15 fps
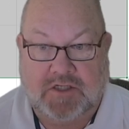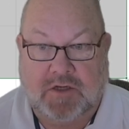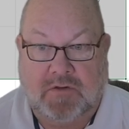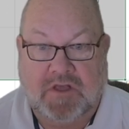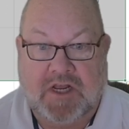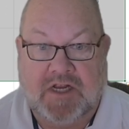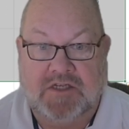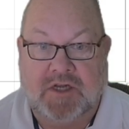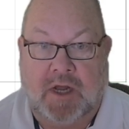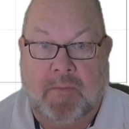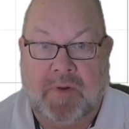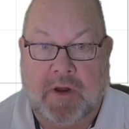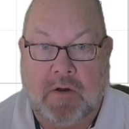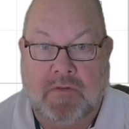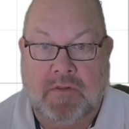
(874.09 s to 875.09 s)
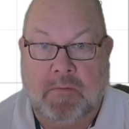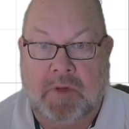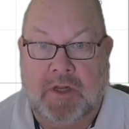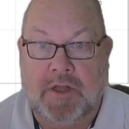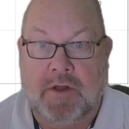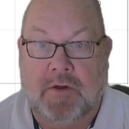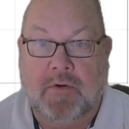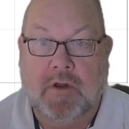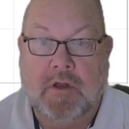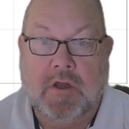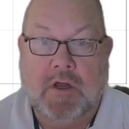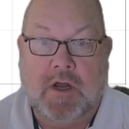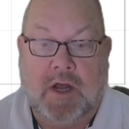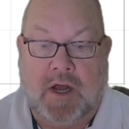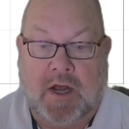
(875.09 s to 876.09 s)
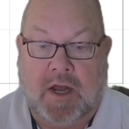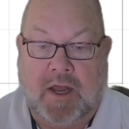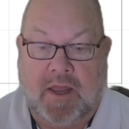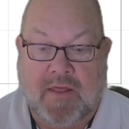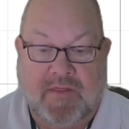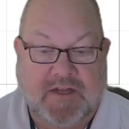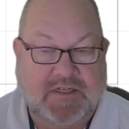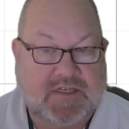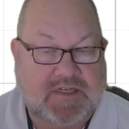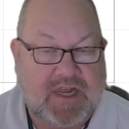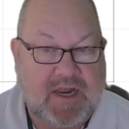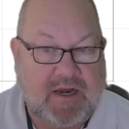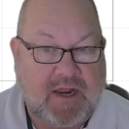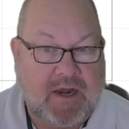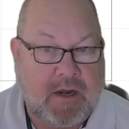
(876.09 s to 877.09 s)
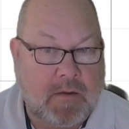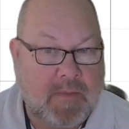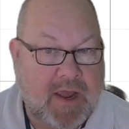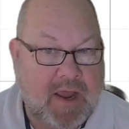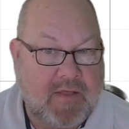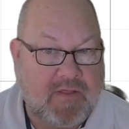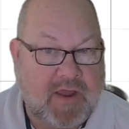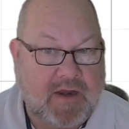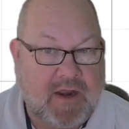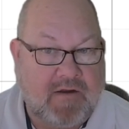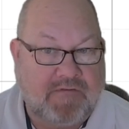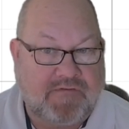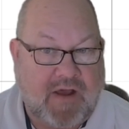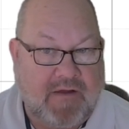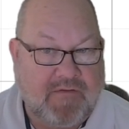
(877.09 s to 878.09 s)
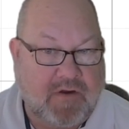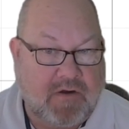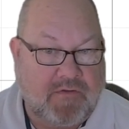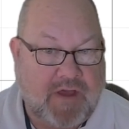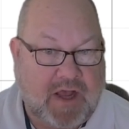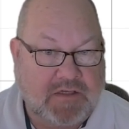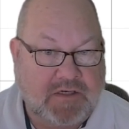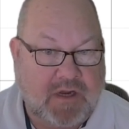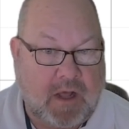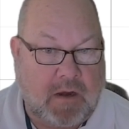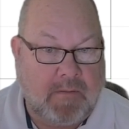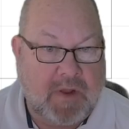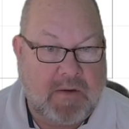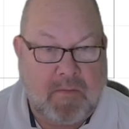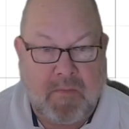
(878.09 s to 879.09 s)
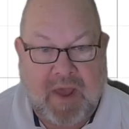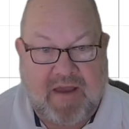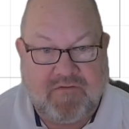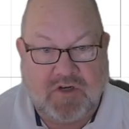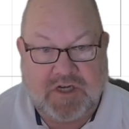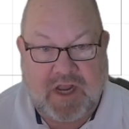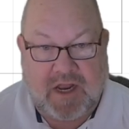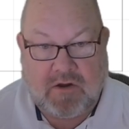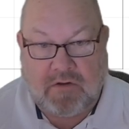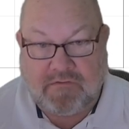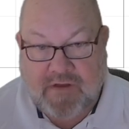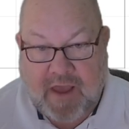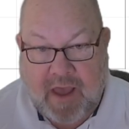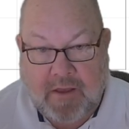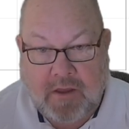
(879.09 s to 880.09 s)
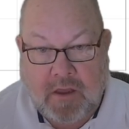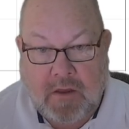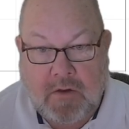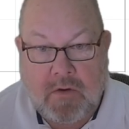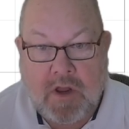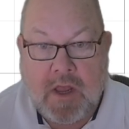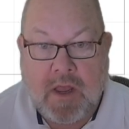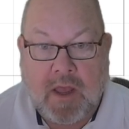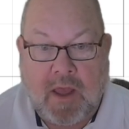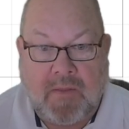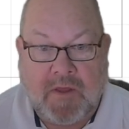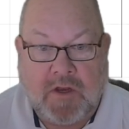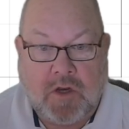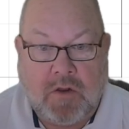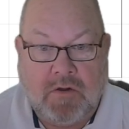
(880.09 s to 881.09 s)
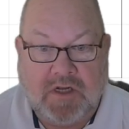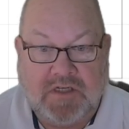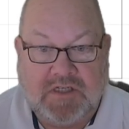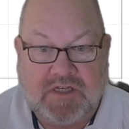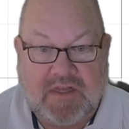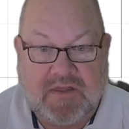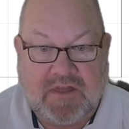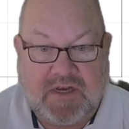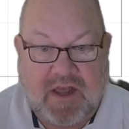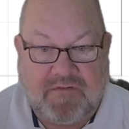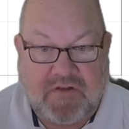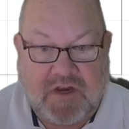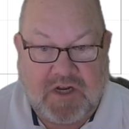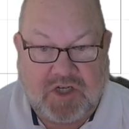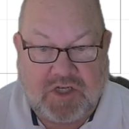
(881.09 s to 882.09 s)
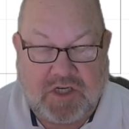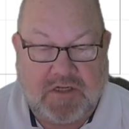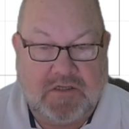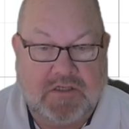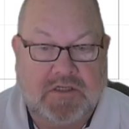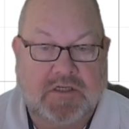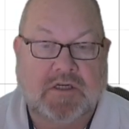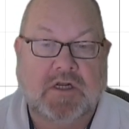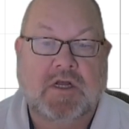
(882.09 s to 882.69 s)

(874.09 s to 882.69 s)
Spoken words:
So these up here in the blue, in this T&E domain, they need a $500,000 minimum average annual value, and then you can see the definitions